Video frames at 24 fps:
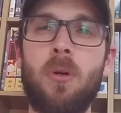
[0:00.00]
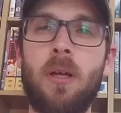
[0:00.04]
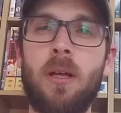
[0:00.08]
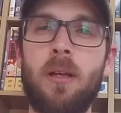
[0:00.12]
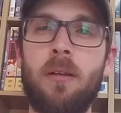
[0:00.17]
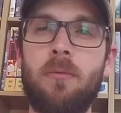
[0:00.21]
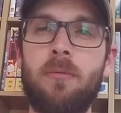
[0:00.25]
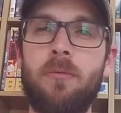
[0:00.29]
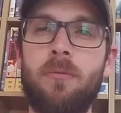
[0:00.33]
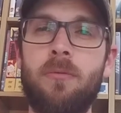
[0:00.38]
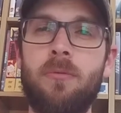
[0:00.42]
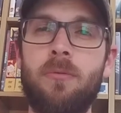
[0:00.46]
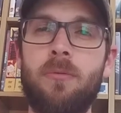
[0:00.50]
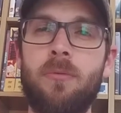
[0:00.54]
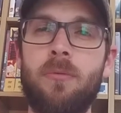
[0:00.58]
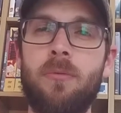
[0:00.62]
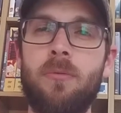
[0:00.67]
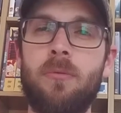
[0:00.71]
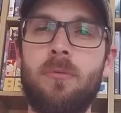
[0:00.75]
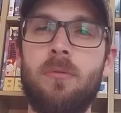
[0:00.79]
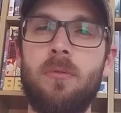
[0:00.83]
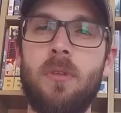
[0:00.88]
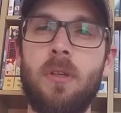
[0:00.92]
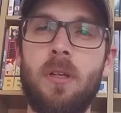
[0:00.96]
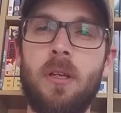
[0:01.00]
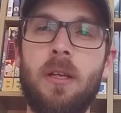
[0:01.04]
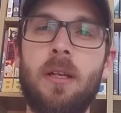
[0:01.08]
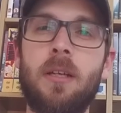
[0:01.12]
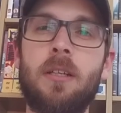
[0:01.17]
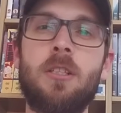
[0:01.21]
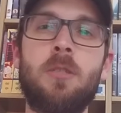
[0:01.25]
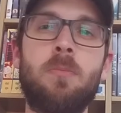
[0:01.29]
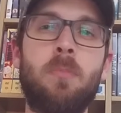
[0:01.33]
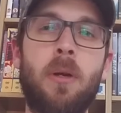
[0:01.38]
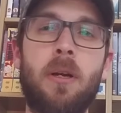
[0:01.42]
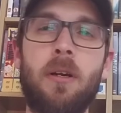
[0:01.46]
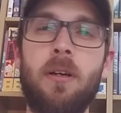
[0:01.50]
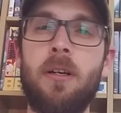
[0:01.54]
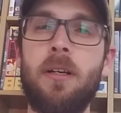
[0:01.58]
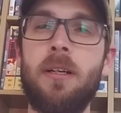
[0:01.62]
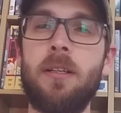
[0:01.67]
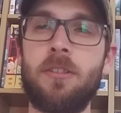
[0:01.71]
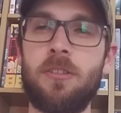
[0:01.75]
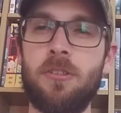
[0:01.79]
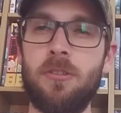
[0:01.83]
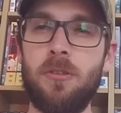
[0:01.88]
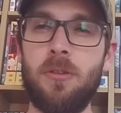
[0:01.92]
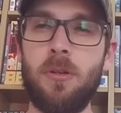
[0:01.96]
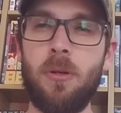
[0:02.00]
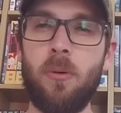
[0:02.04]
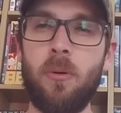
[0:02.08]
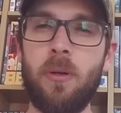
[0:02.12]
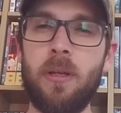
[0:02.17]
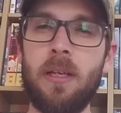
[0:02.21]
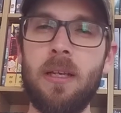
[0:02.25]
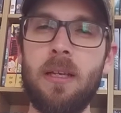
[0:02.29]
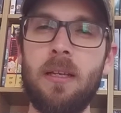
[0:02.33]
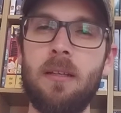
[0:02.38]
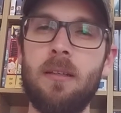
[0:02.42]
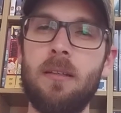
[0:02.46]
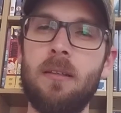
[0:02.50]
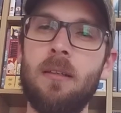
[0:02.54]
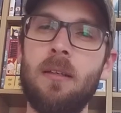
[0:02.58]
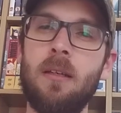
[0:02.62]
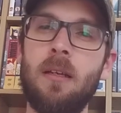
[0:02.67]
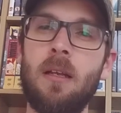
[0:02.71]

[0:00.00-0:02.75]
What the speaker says: have experienced doing it.